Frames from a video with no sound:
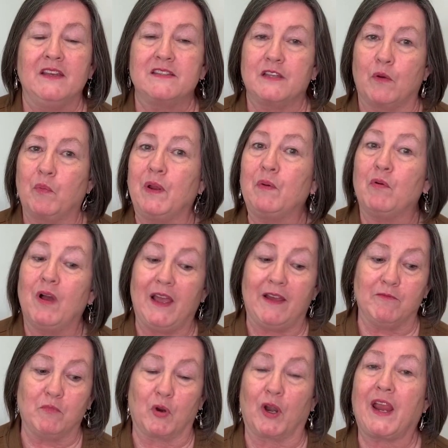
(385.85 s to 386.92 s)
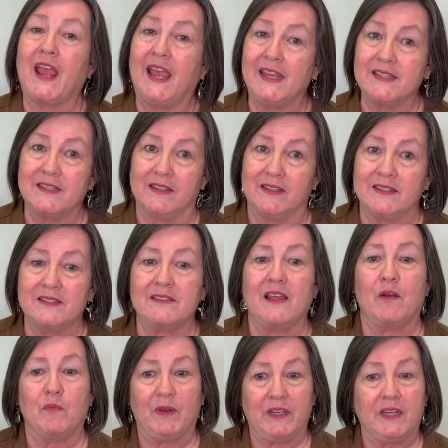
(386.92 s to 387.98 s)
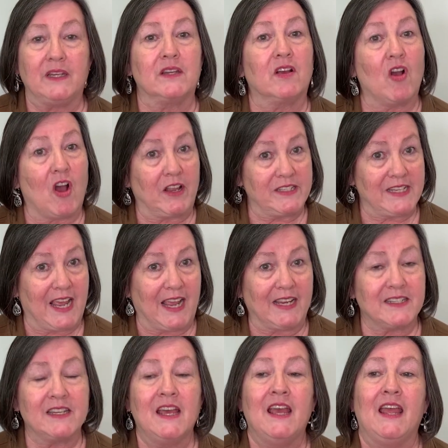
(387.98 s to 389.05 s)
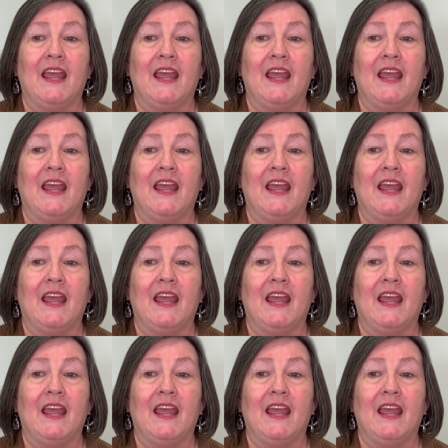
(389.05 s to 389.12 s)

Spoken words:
So we will have more cases that we need to contact,